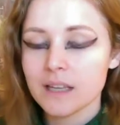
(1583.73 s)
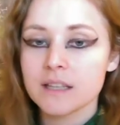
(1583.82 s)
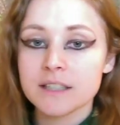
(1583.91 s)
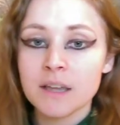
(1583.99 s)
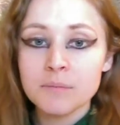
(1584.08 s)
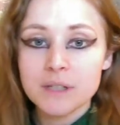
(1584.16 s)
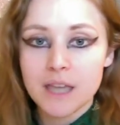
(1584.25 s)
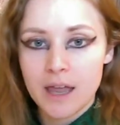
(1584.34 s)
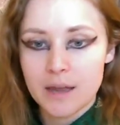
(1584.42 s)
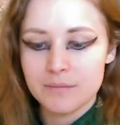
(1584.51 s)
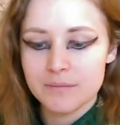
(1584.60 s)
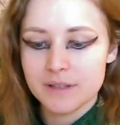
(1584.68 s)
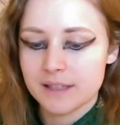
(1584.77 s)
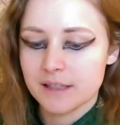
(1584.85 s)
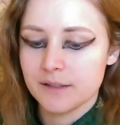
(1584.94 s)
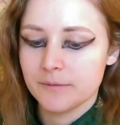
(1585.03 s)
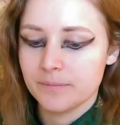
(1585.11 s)
Sometimes
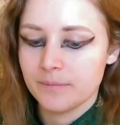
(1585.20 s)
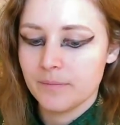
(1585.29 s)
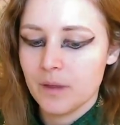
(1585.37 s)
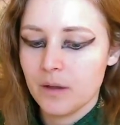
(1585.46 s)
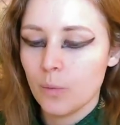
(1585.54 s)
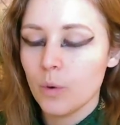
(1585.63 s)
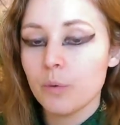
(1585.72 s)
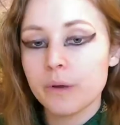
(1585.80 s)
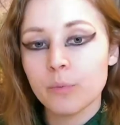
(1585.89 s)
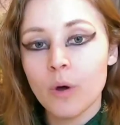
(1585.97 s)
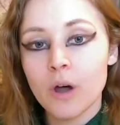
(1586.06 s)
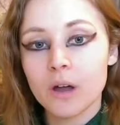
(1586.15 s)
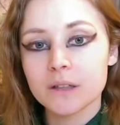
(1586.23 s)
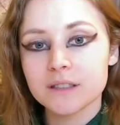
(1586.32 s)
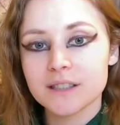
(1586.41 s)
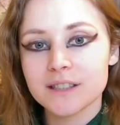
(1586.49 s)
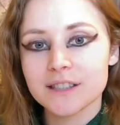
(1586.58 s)
what we
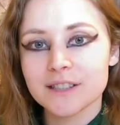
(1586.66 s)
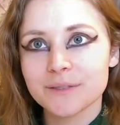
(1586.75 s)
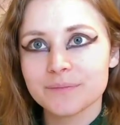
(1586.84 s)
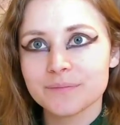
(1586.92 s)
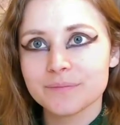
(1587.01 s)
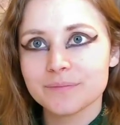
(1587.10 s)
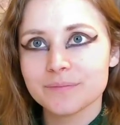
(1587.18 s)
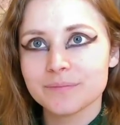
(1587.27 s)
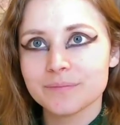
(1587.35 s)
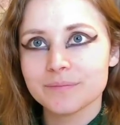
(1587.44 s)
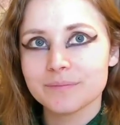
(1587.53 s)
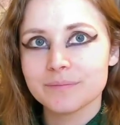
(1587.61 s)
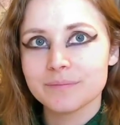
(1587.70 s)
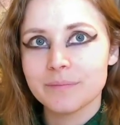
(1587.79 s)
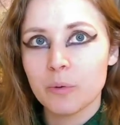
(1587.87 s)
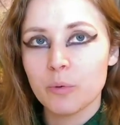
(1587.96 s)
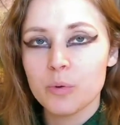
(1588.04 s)
want
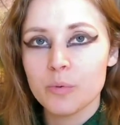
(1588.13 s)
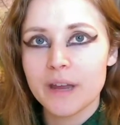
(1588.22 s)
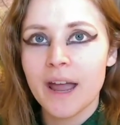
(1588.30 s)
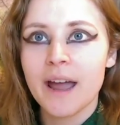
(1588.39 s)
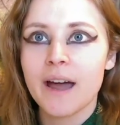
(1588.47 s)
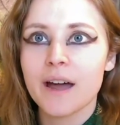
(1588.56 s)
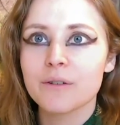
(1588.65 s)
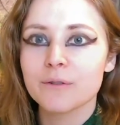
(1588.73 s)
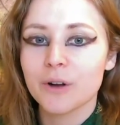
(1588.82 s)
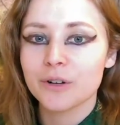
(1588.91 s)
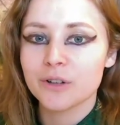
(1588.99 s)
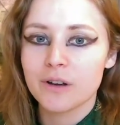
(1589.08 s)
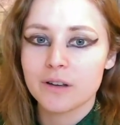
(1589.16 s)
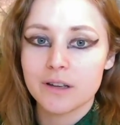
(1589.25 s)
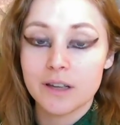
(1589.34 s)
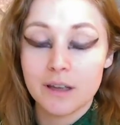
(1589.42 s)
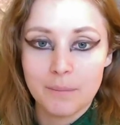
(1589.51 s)
and what we have are not
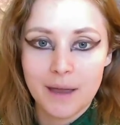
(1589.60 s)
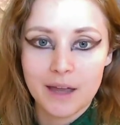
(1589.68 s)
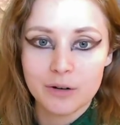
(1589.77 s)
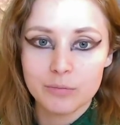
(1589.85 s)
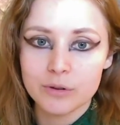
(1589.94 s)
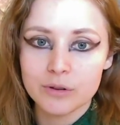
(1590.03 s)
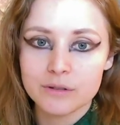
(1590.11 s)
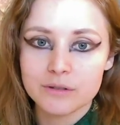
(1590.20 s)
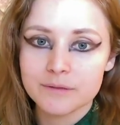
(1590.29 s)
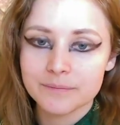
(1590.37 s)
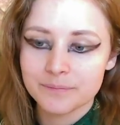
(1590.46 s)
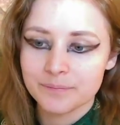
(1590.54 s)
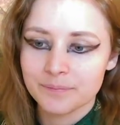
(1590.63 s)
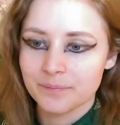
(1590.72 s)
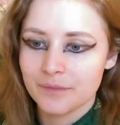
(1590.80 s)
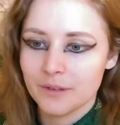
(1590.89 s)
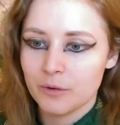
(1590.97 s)
compatible
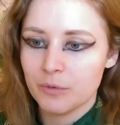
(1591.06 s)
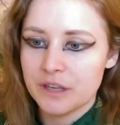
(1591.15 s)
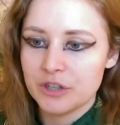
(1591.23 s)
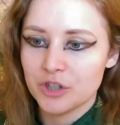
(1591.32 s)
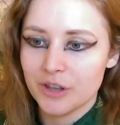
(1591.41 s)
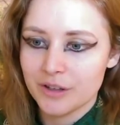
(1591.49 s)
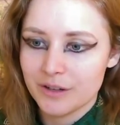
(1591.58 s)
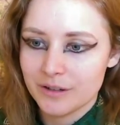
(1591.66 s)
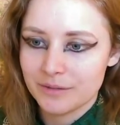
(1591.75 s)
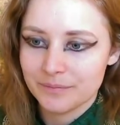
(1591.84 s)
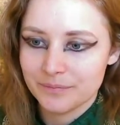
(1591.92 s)
with each other.